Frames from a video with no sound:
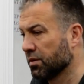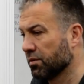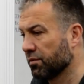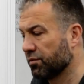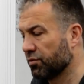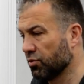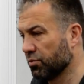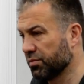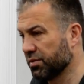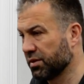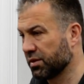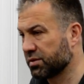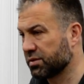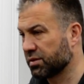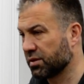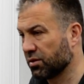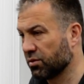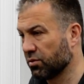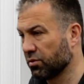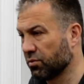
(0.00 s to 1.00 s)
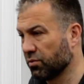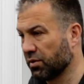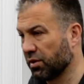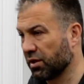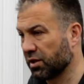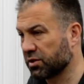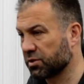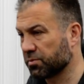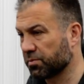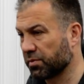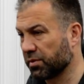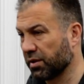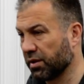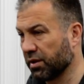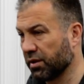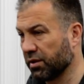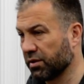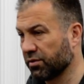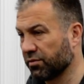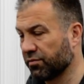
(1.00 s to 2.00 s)
Few minutes ago, we
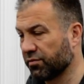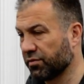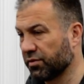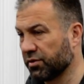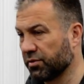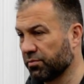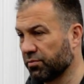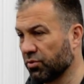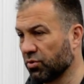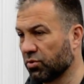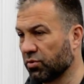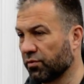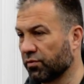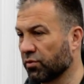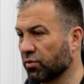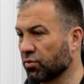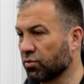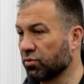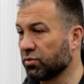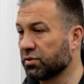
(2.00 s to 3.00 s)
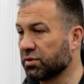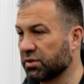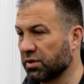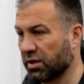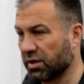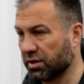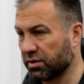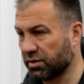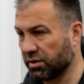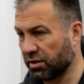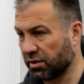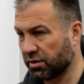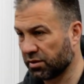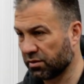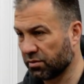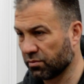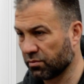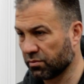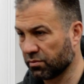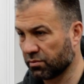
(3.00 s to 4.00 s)
explained a very beautiful Qudsi
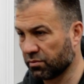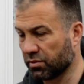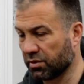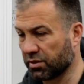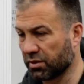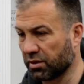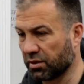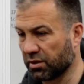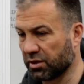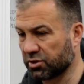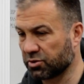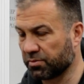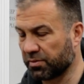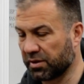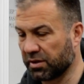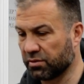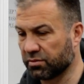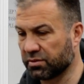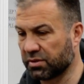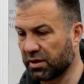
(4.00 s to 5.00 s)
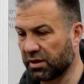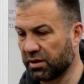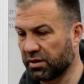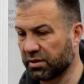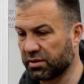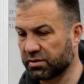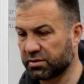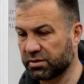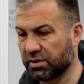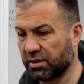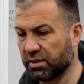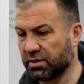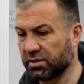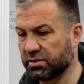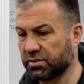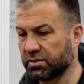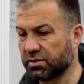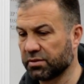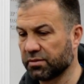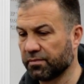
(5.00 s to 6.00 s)
hadith where Allah subhanahu wa ta'ala
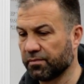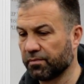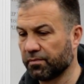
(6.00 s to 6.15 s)
says,